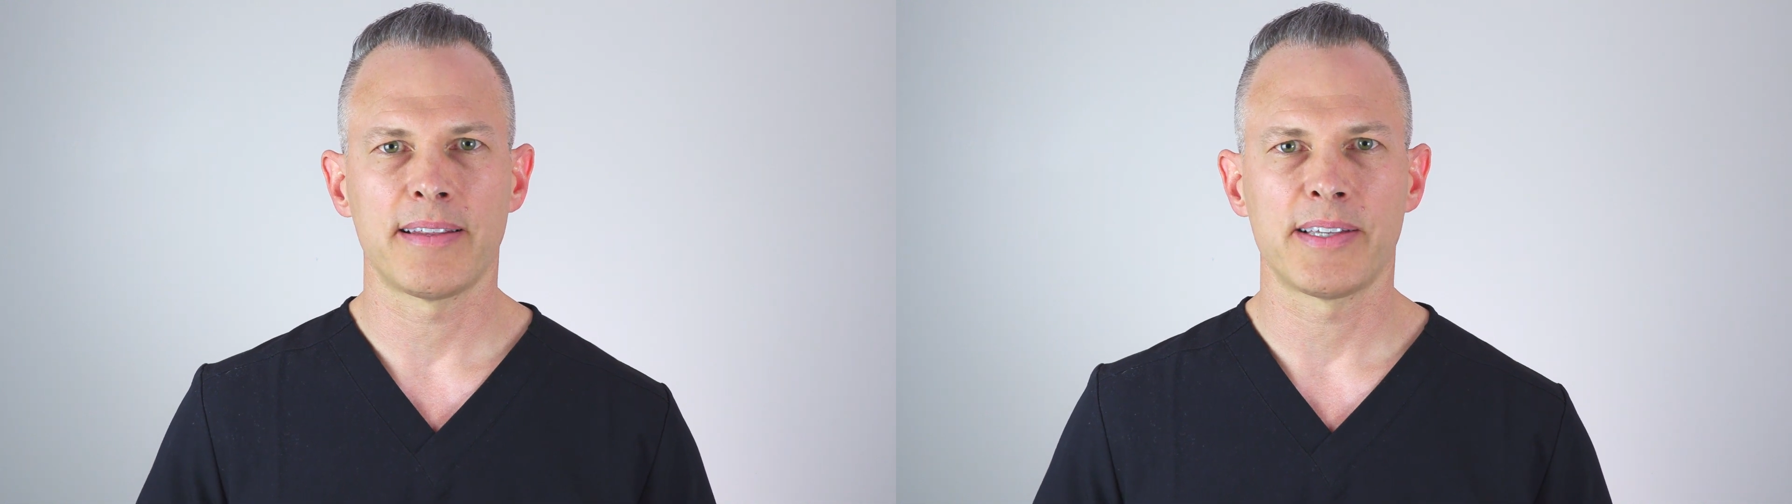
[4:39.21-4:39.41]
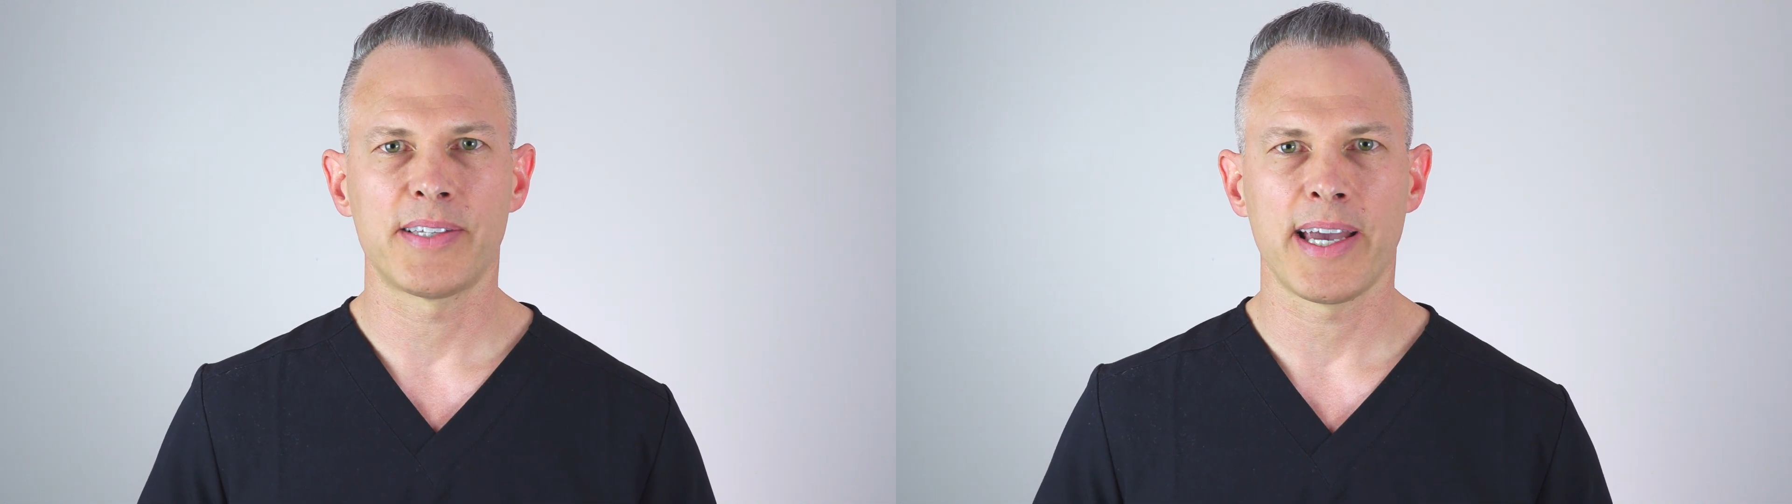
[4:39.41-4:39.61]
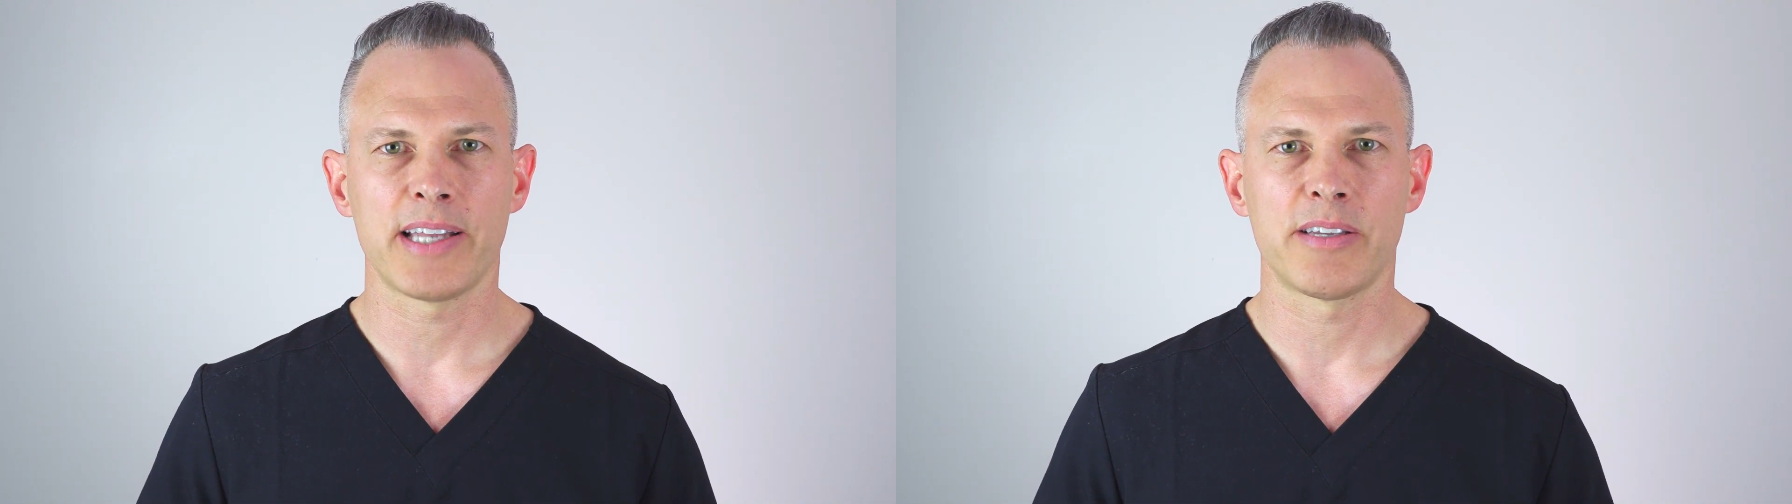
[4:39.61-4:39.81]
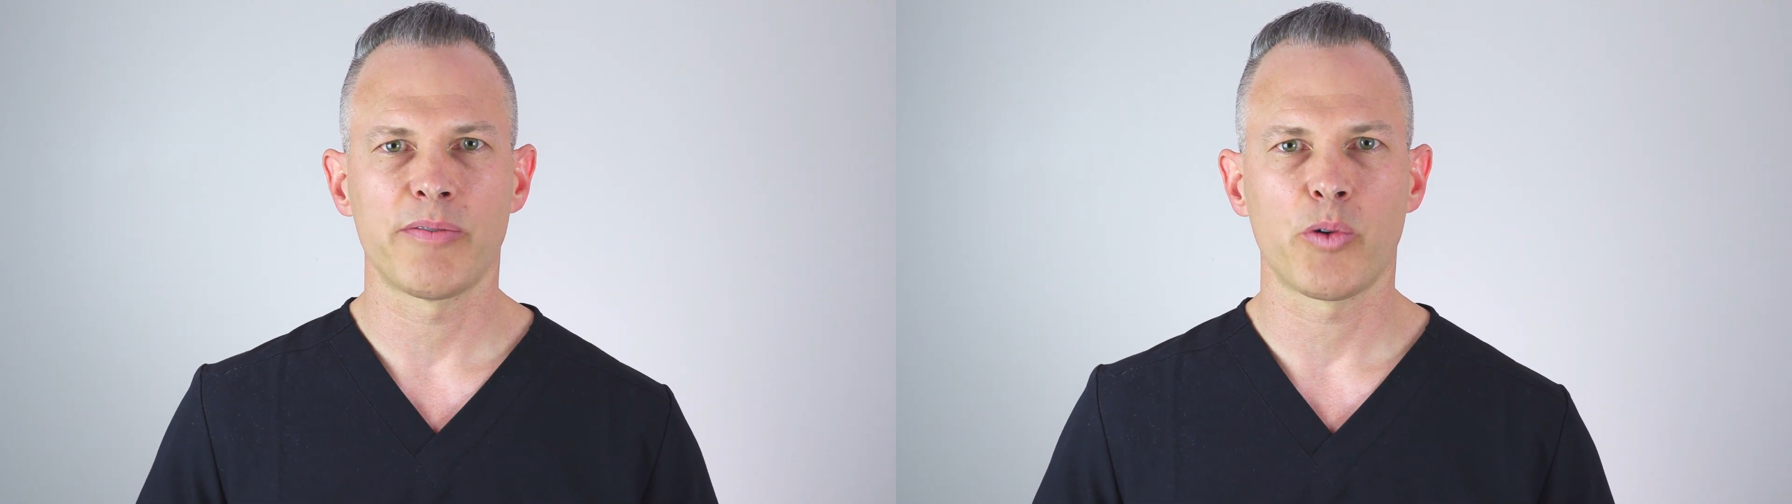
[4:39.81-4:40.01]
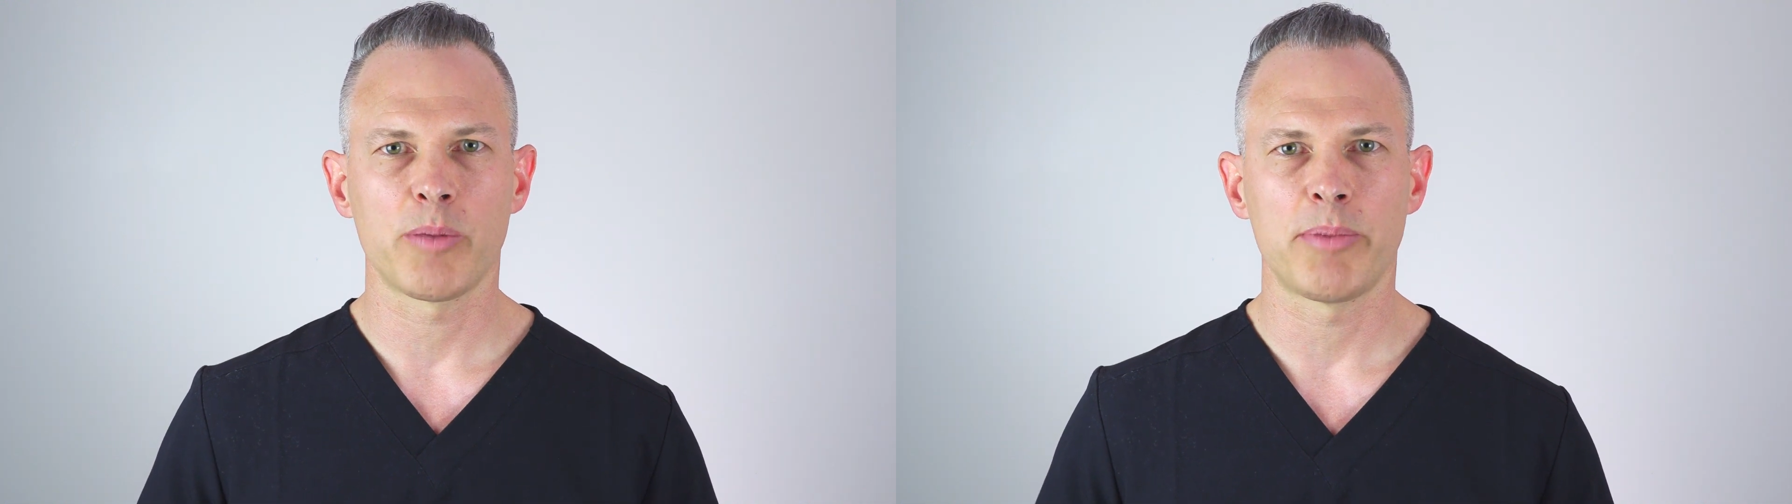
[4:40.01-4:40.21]
the science of
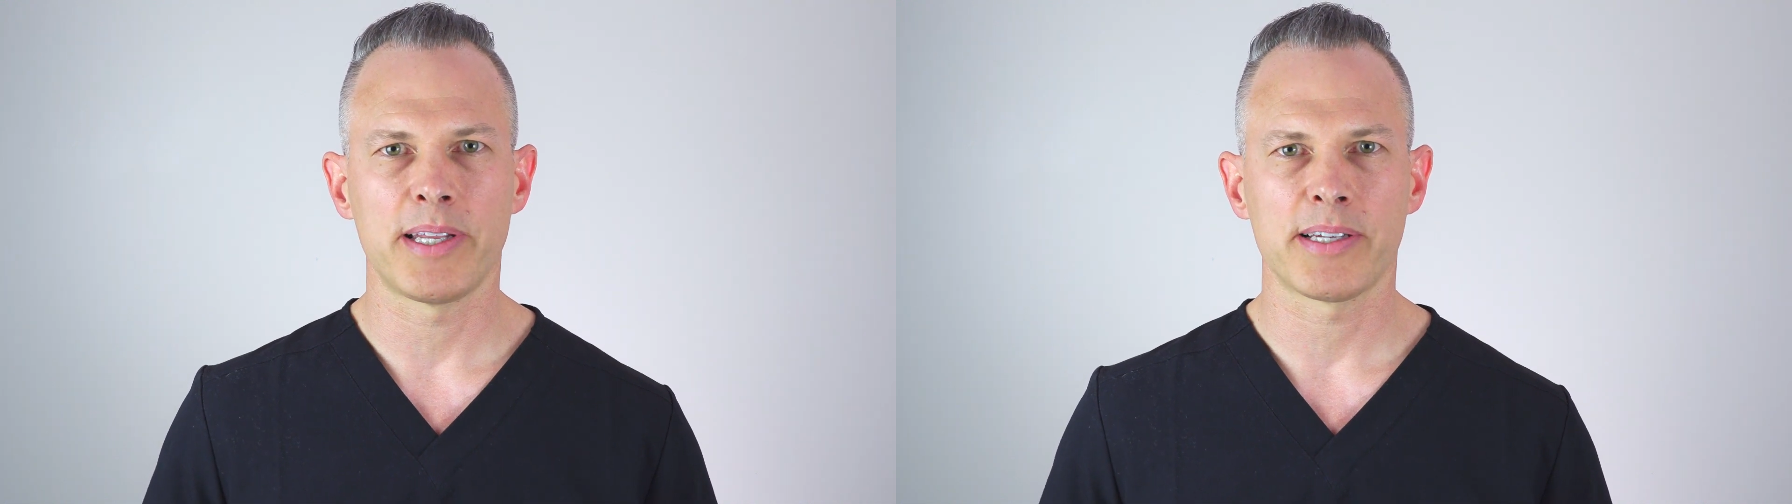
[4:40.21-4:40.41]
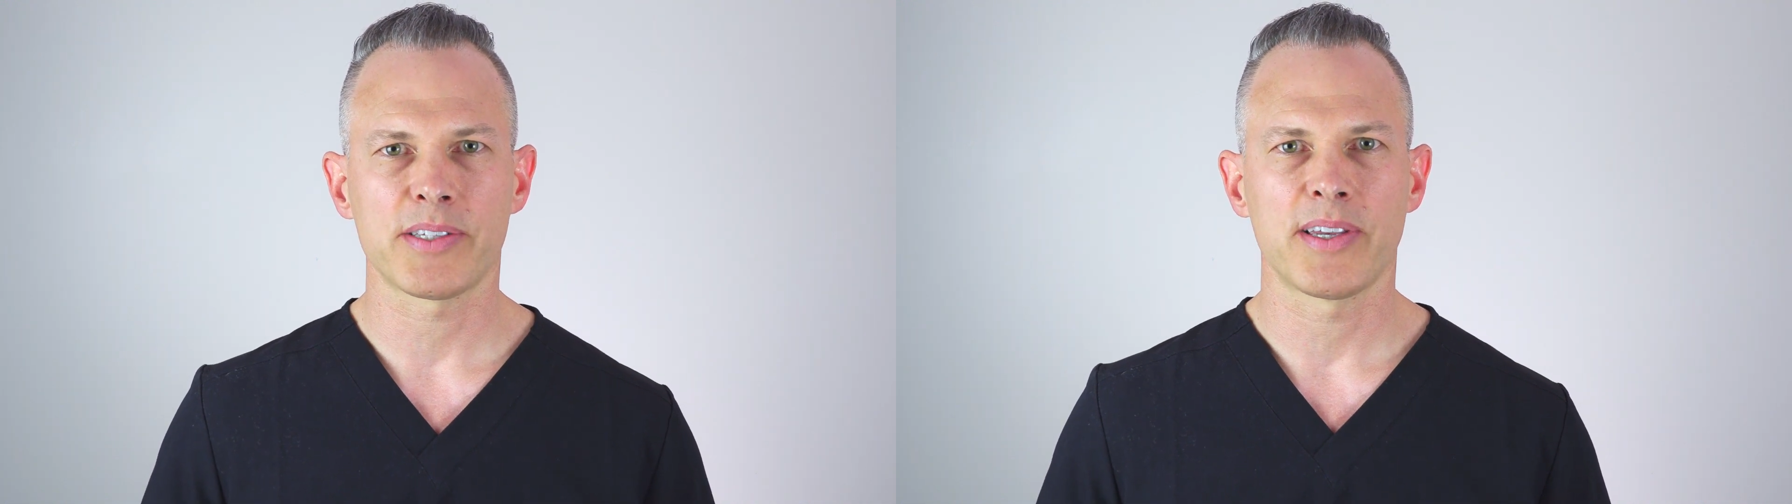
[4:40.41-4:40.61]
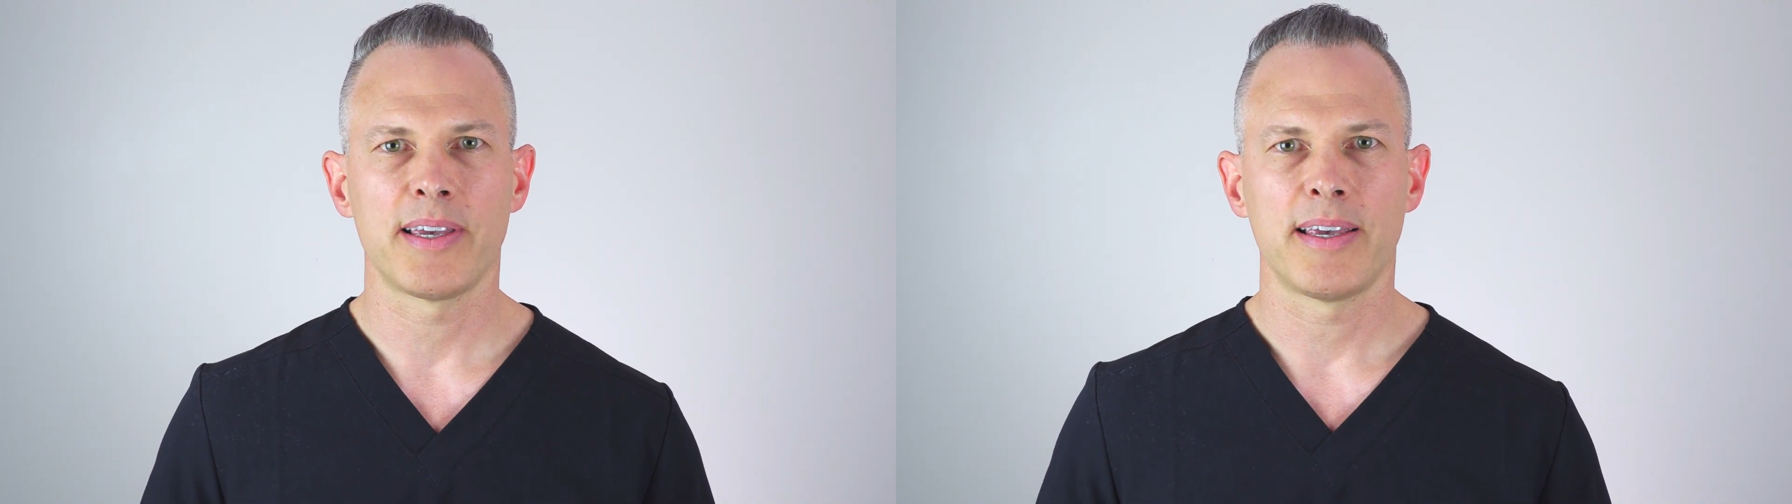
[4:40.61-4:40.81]
orthopedics